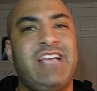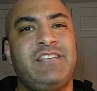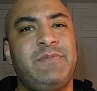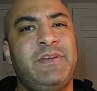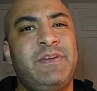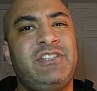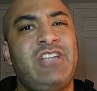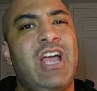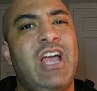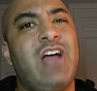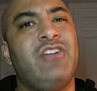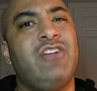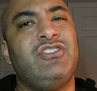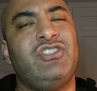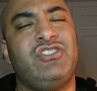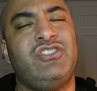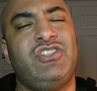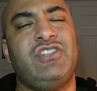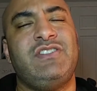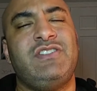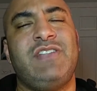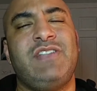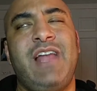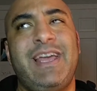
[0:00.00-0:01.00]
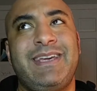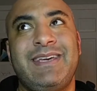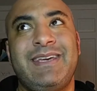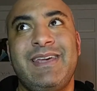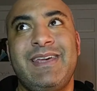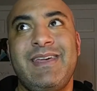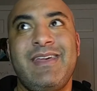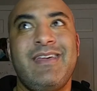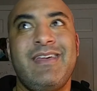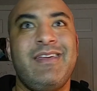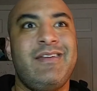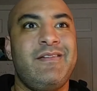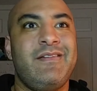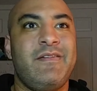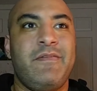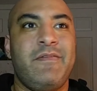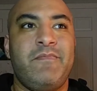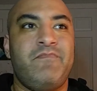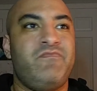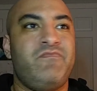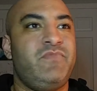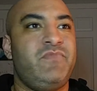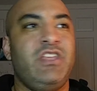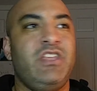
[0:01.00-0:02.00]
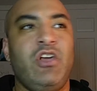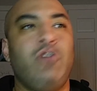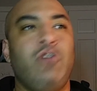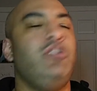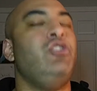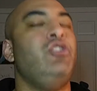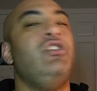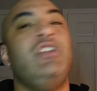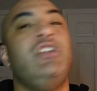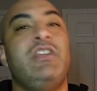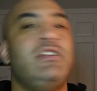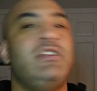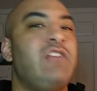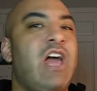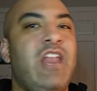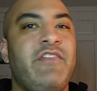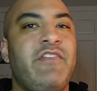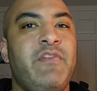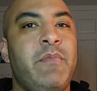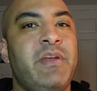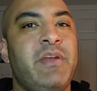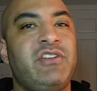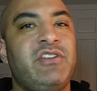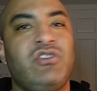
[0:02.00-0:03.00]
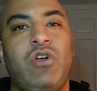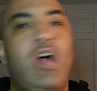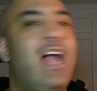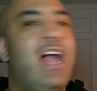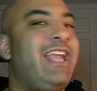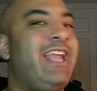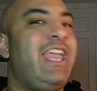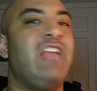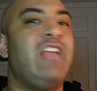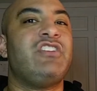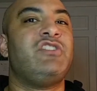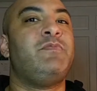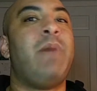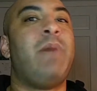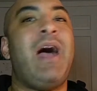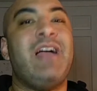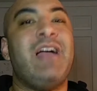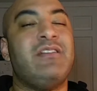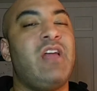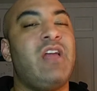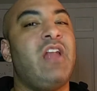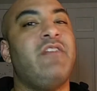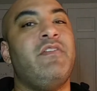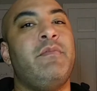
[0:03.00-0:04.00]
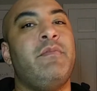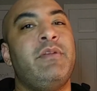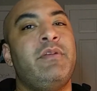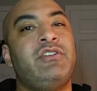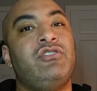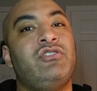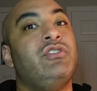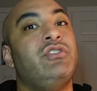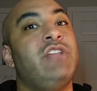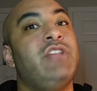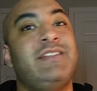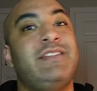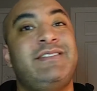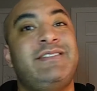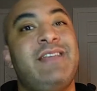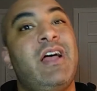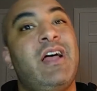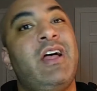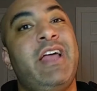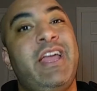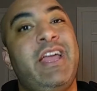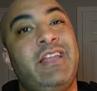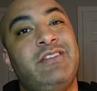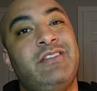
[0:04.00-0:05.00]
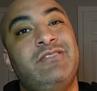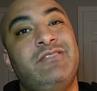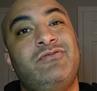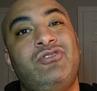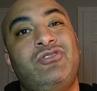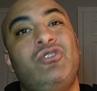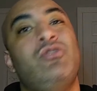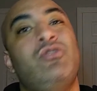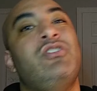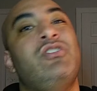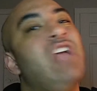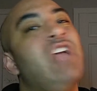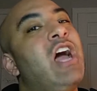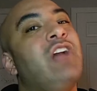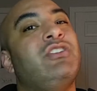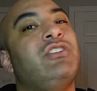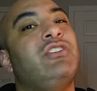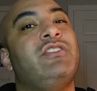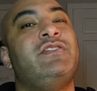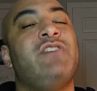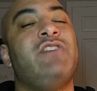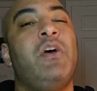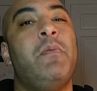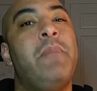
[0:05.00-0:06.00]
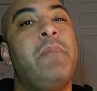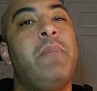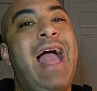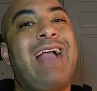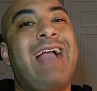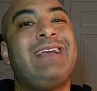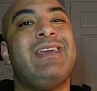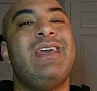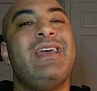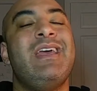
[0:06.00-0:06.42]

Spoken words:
challenge is just like, you need a Donovan Mitchell, I can't just buy Donovan Mitchell and then sell and do the challenge and sell it back.